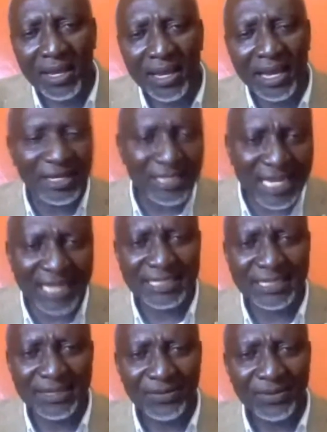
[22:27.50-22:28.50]
And
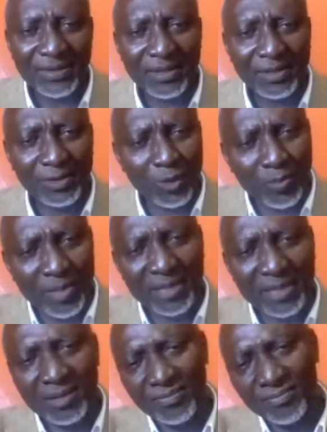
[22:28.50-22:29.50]
yet you
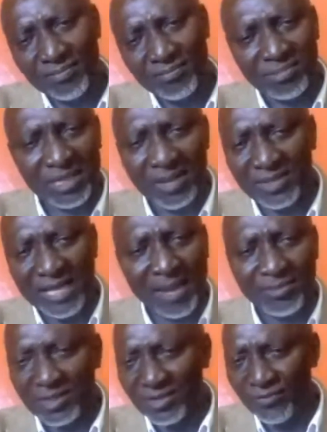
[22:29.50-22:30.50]
make
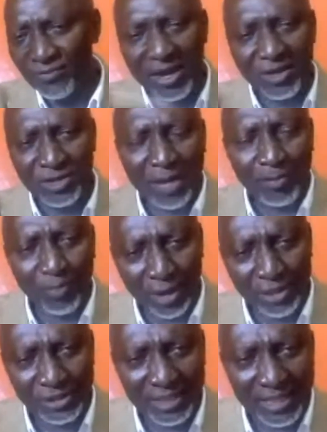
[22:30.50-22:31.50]
sometimes very young
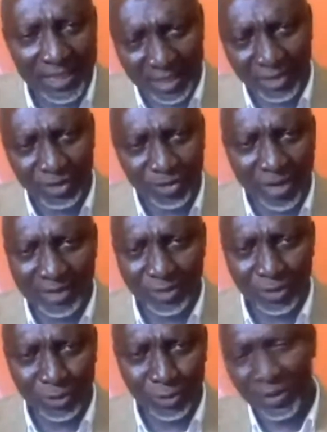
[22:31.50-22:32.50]
boys instruct
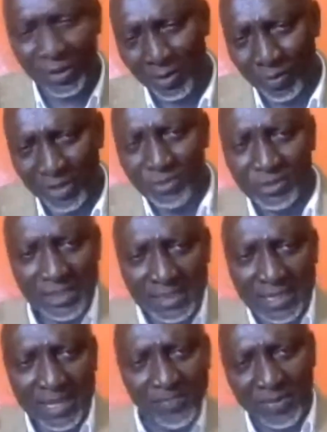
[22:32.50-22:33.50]
you. When you see
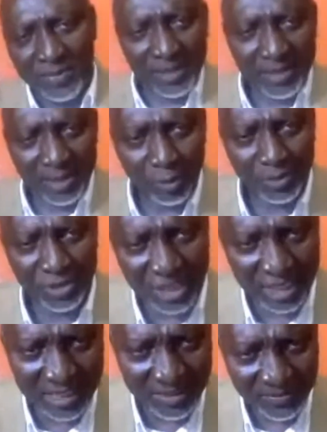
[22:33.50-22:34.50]
them, they will be
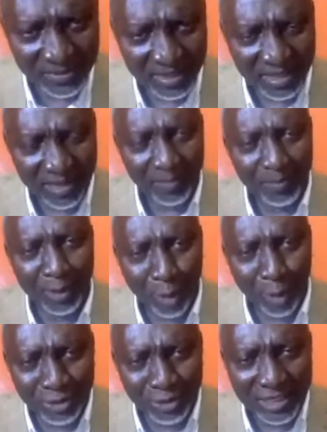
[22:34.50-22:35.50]
shaking
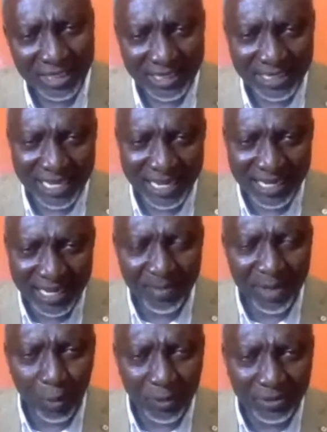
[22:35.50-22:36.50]
because they are
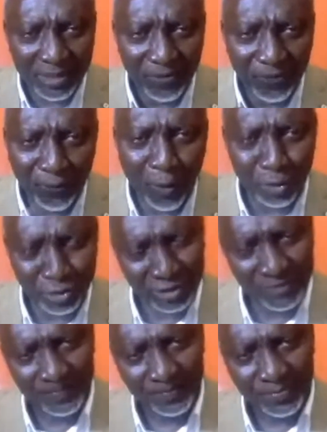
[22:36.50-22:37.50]
coming with a
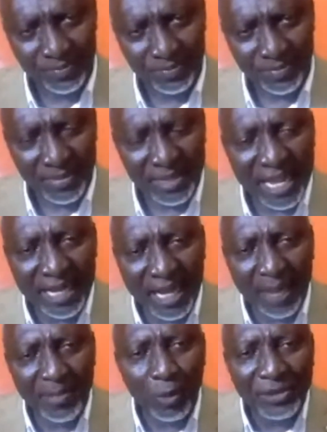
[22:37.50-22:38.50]
force. They are
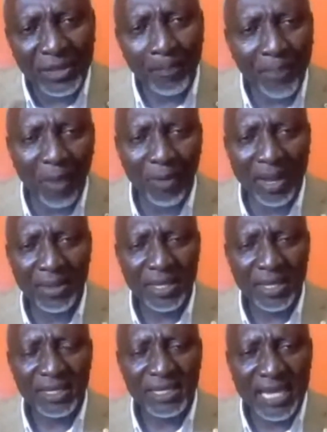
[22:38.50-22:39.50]
coming with a power.
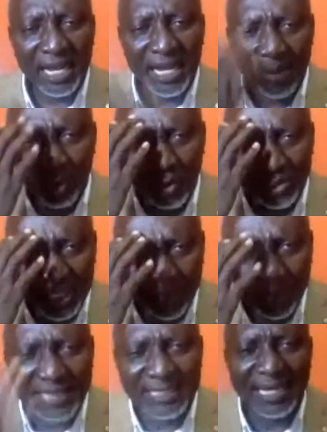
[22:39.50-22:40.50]
They are coming with a
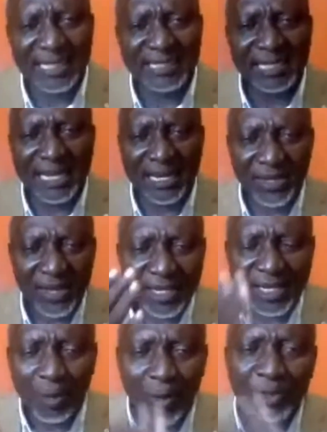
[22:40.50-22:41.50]
mentality that
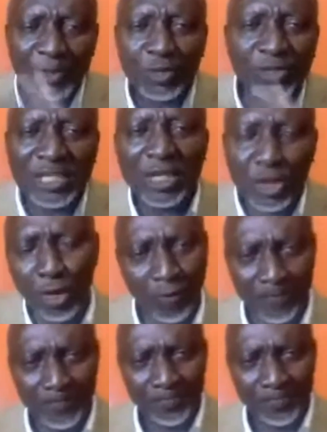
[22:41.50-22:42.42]
they want to secure